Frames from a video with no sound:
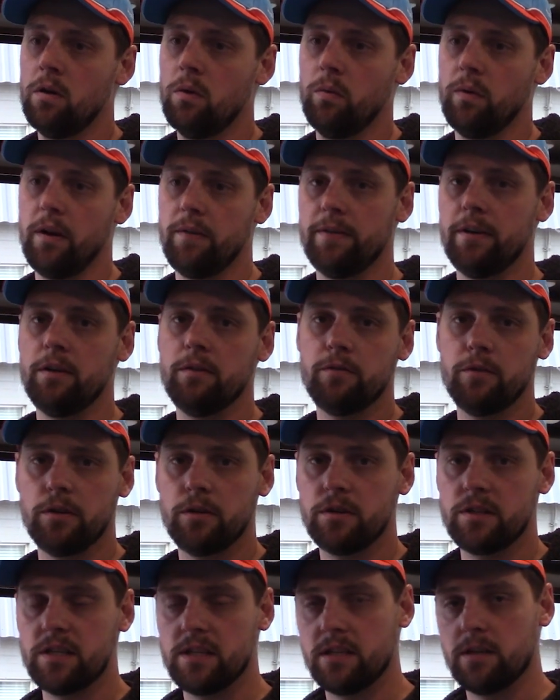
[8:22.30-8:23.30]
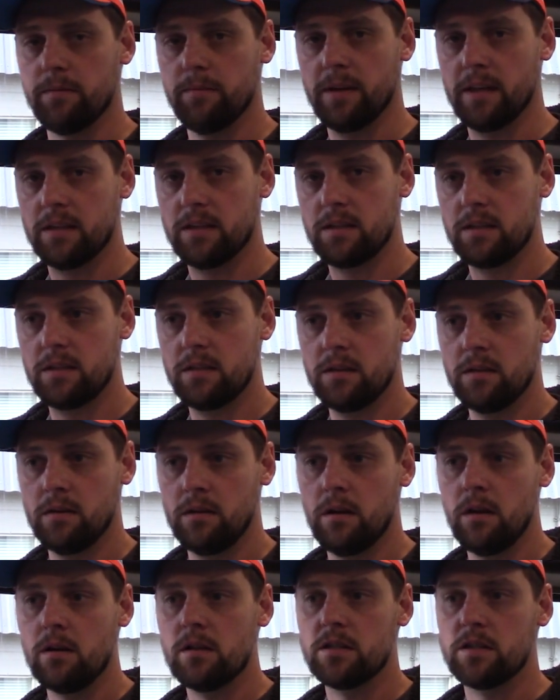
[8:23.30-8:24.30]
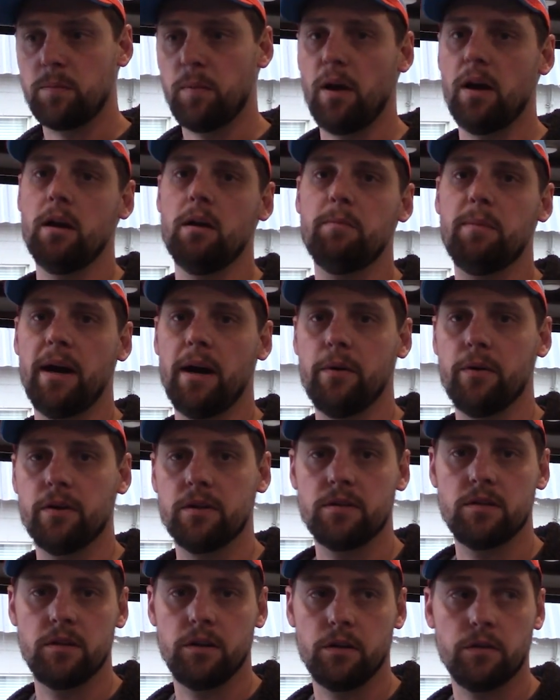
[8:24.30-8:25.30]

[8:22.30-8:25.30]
we have an inverter system that's supplying power to